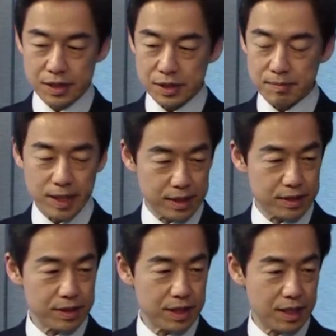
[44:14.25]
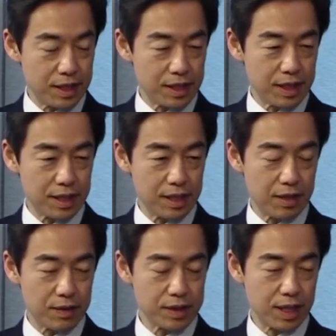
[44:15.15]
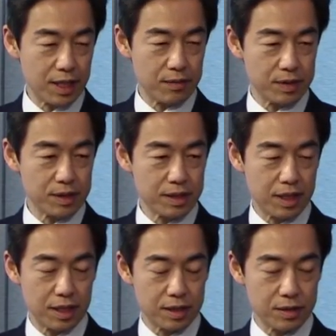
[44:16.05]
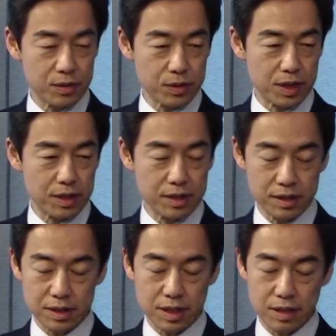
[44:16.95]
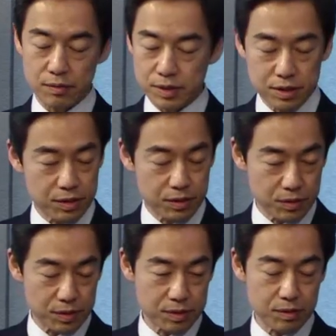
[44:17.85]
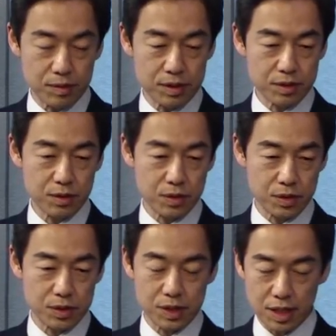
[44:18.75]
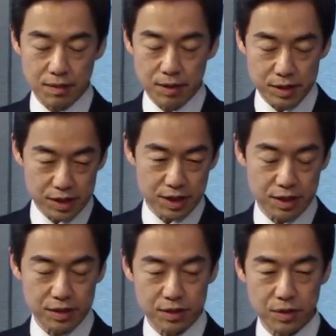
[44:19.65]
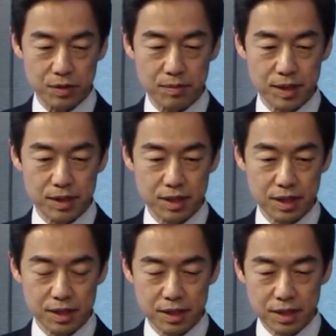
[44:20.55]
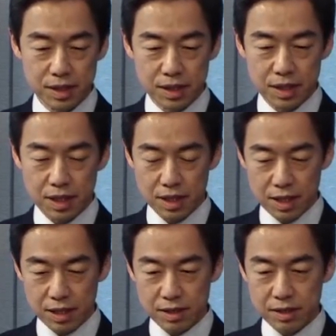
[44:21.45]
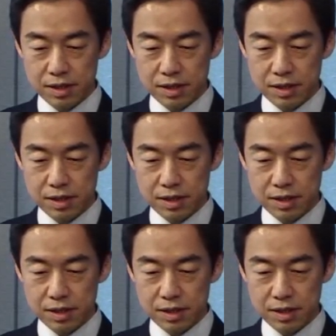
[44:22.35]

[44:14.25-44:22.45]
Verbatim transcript: remain our tie with Tokyo and uh, with, to, with talk of uh, Beijing and the Seoul. But uh,